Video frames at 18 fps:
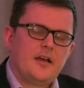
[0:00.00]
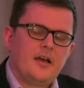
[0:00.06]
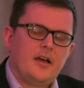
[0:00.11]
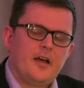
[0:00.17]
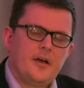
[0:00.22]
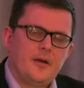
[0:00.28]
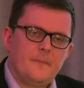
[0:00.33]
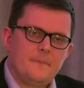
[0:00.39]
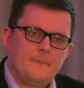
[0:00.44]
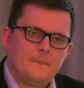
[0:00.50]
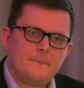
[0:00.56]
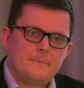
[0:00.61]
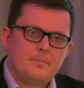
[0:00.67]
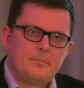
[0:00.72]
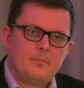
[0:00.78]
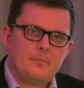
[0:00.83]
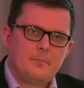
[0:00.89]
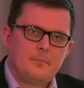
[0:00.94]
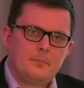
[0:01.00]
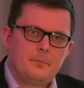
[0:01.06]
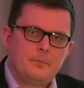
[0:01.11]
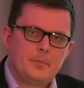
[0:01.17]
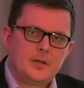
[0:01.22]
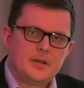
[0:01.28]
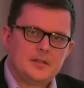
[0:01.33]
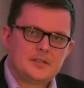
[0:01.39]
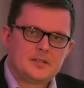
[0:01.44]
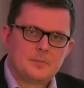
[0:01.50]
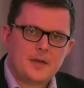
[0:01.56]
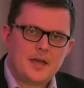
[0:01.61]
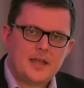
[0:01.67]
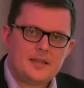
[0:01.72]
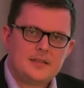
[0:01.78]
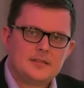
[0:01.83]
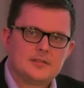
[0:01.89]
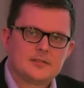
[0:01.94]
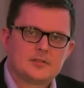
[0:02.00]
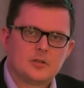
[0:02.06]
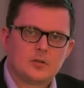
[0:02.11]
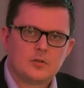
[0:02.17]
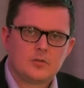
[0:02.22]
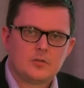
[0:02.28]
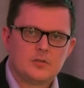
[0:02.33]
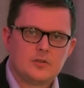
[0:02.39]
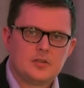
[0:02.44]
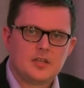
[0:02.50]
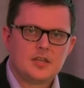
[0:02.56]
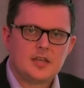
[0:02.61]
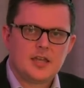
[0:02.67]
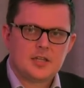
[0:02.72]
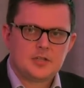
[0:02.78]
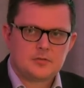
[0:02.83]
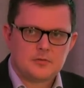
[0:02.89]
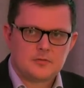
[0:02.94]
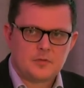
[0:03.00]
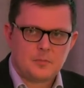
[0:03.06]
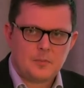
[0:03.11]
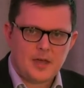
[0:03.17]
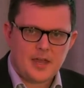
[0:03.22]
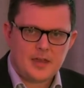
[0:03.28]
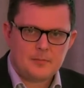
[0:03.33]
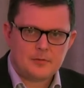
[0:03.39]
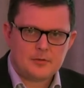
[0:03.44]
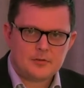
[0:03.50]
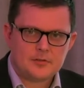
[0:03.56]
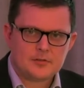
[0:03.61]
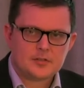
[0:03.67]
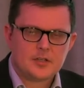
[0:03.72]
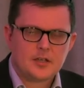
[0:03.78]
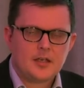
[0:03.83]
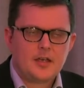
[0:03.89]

but it depends on the nature of the payment.